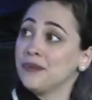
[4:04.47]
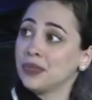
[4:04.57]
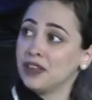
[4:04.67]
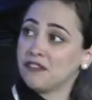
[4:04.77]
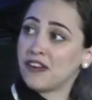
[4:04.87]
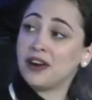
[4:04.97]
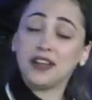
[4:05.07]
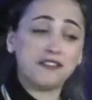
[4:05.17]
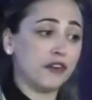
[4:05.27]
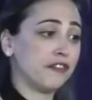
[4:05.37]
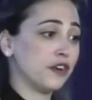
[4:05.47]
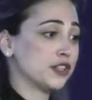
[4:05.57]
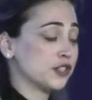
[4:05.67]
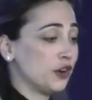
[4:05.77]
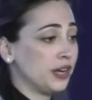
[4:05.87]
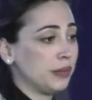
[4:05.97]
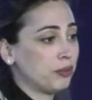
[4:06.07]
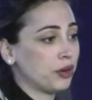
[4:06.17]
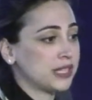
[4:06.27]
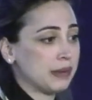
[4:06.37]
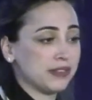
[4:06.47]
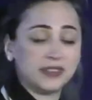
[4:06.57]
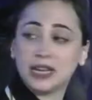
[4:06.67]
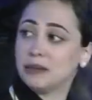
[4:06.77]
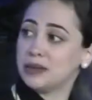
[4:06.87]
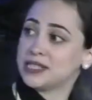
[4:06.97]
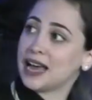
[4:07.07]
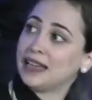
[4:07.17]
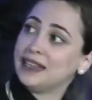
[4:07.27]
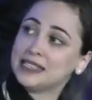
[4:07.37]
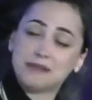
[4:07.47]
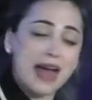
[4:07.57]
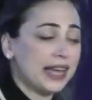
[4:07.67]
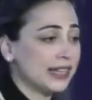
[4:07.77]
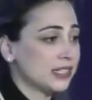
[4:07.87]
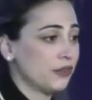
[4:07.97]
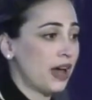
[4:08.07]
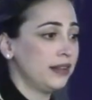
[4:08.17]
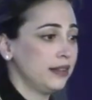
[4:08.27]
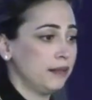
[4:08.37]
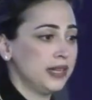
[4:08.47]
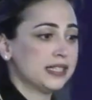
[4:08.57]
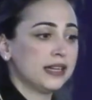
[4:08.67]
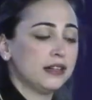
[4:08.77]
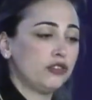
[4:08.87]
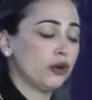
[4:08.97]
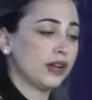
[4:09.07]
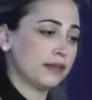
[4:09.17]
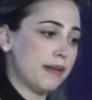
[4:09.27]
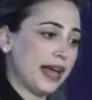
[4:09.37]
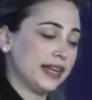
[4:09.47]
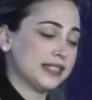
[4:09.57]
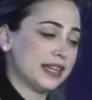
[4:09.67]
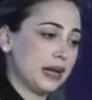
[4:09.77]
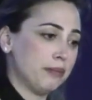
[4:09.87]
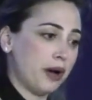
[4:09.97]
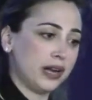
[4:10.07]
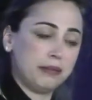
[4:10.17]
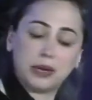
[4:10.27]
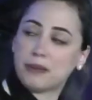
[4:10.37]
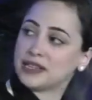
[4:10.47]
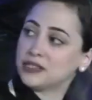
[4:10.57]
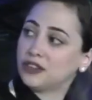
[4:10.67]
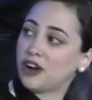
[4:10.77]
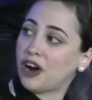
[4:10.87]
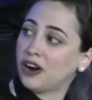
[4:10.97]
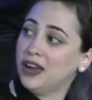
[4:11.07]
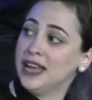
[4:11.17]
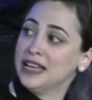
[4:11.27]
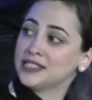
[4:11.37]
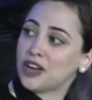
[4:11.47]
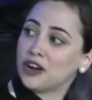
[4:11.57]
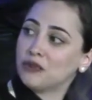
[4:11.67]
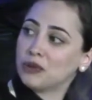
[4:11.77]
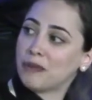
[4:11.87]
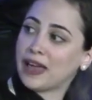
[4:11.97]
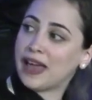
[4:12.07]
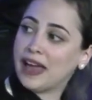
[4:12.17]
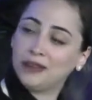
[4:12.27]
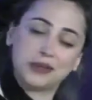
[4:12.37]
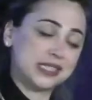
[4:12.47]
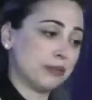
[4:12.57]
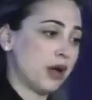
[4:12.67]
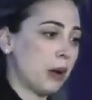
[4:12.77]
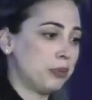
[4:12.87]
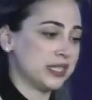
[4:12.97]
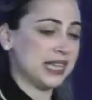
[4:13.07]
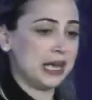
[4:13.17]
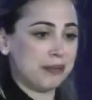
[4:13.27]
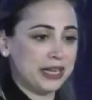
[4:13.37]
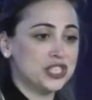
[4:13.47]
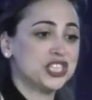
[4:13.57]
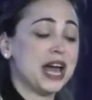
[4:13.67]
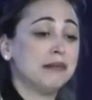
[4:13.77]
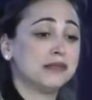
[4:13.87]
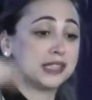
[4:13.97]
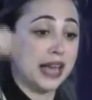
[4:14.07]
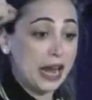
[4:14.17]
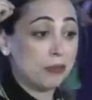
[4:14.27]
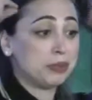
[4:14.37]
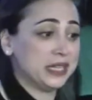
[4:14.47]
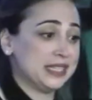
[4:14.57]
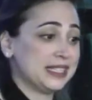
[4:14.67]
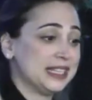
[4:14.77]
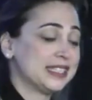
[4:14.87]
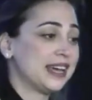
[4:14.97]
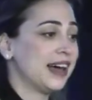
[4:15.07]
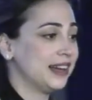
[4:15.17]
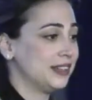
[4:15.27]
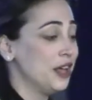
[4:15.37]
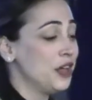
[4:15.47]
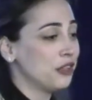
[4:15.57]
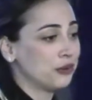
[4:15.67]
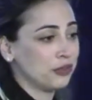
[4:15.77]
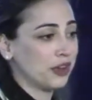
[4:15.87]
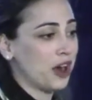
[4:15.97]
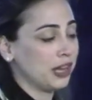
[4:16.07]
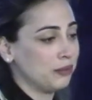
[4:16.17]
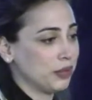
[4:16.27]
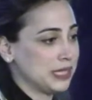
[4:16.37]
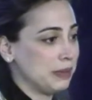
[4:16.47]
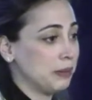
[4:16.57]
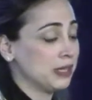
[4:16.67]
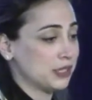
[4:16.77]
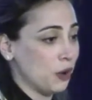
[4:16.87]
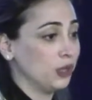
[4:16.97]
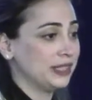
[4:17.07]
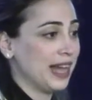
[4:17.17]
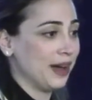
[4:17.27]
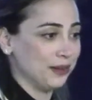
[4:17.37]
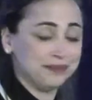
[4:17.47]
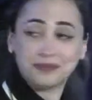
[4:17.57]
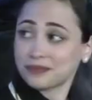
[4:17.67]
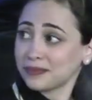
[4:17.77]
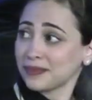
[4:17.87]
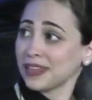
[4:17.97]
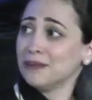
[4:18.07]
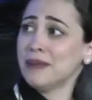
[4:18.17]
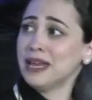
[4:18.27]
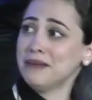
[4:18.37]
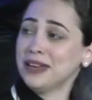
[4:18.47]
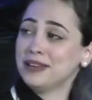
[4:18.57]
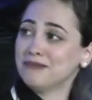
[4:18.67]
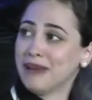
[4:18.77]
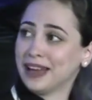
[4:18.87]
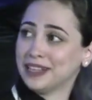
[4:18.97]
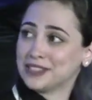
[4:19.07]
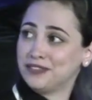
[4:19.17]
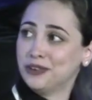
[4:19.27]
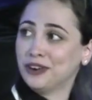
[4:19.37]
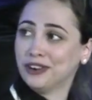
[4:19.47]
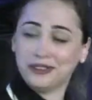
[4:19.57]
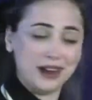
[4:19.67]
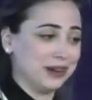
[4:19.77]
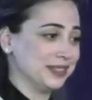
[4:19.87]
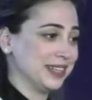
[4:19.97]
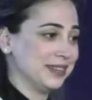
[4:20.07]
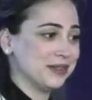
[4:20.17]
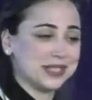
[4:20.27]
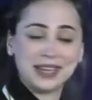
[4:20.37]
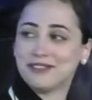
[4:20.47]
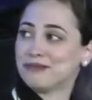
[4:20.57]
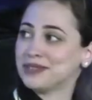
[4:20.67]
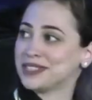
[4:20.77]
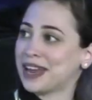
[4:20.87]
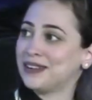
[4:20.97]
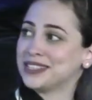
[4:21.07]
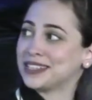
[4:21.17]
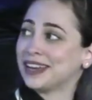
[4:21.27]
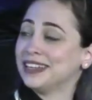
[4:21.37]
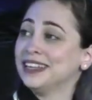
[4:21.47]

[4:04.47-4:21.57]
The very first early prototypes of littleBits had these magnets around them, these little donut magnets that I bought at McMaster Carr, started with my hand with some copper tape and jammed hairpins inside through the cardboard to be able to hold down. Many, many magnets flew all around, and it was kind of a scary sight.